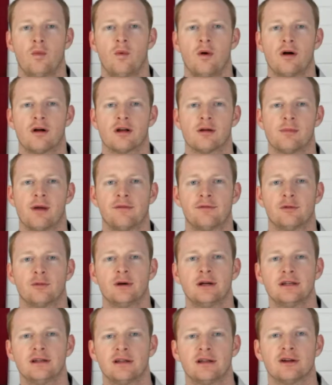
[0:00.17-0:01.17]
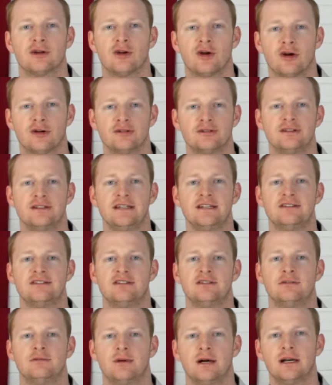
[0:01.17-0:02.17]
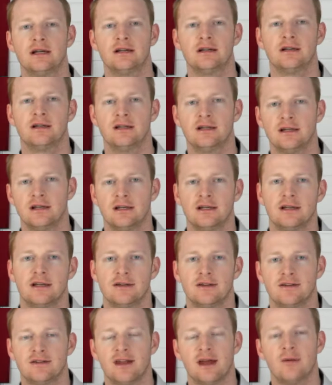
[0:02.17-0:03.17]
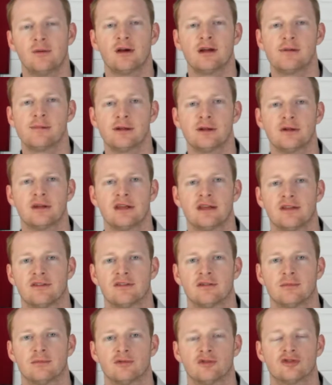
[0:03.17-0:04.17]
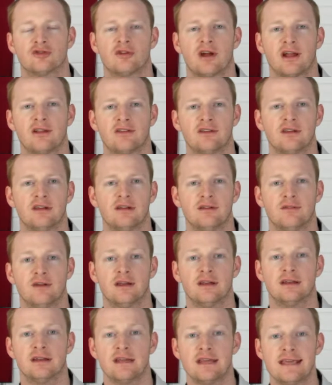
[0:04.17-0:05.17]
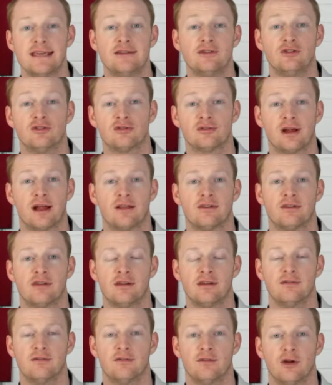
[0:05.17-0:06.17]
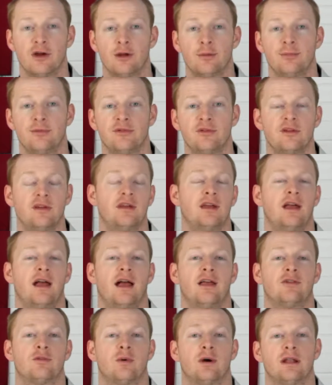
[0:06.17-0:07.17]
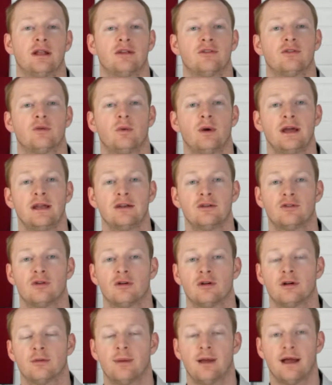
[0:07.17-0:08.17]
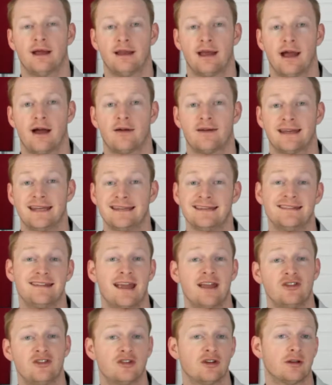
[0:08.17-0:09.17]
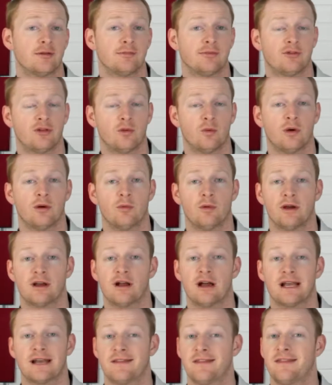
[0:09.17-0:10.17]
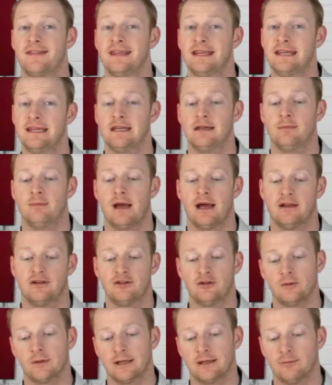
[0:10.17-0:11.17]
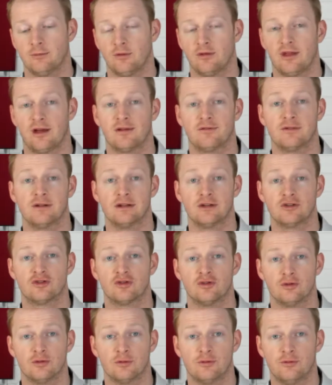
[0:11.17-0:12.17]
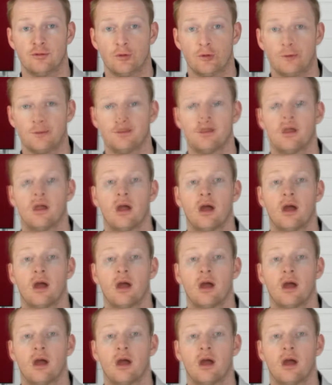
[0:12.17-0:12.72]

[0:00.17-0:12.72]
Welcome everyone, konnichiwa. Today we're going to be looking at some transitive and intransitive verbs, as well as a way to talk about our intention, so what we're kind of thinking about doing with our volitional form.